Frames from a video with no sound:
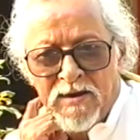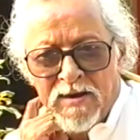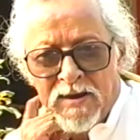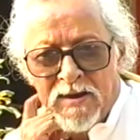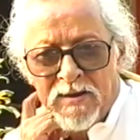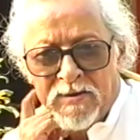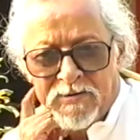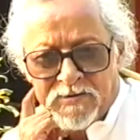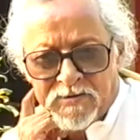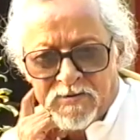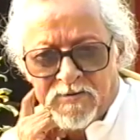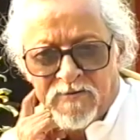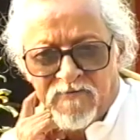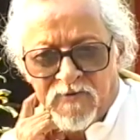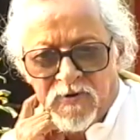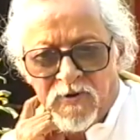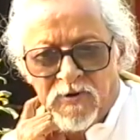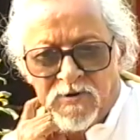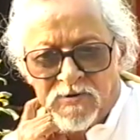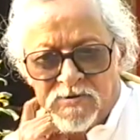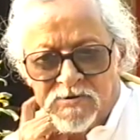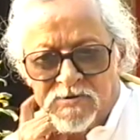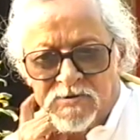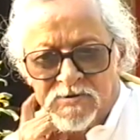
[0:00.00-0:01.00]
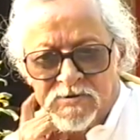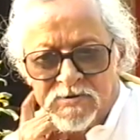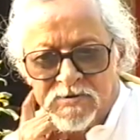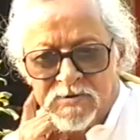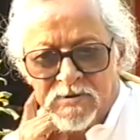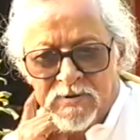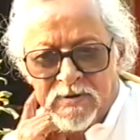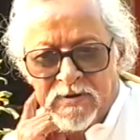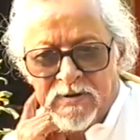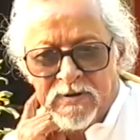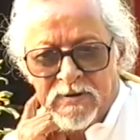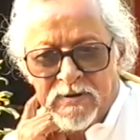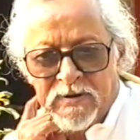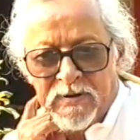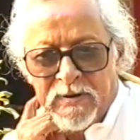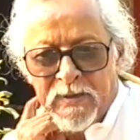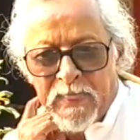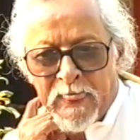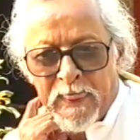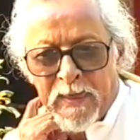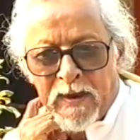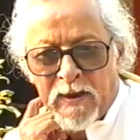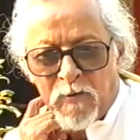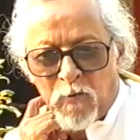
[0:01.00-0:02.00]
And yet, of course,
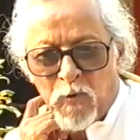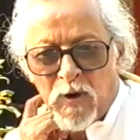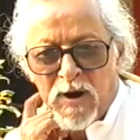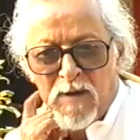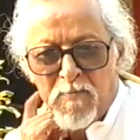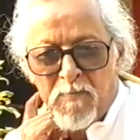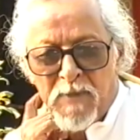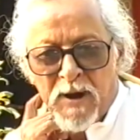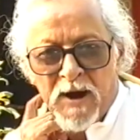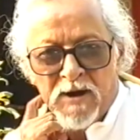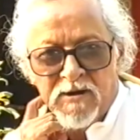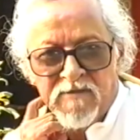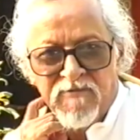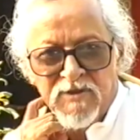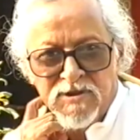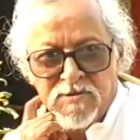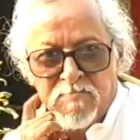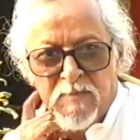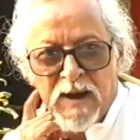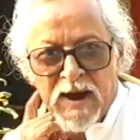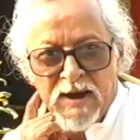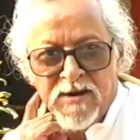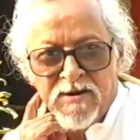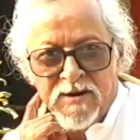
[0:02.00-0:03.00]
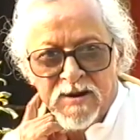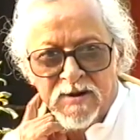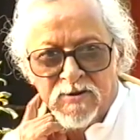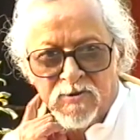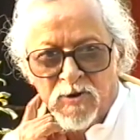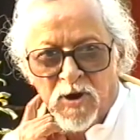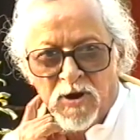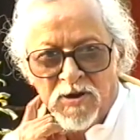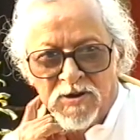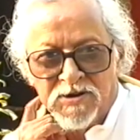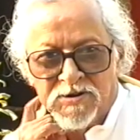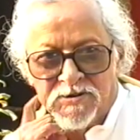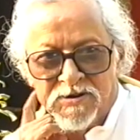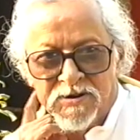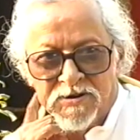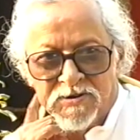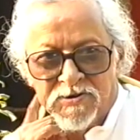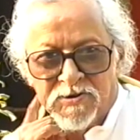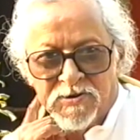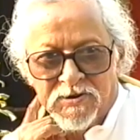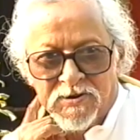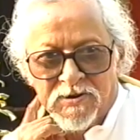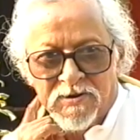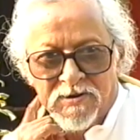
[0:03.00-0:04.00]
one part of his mind acknowledged
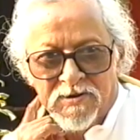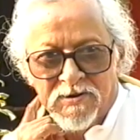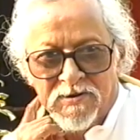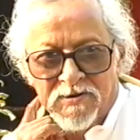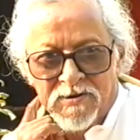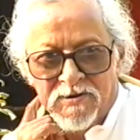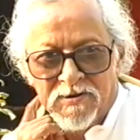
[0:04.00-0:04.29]
it.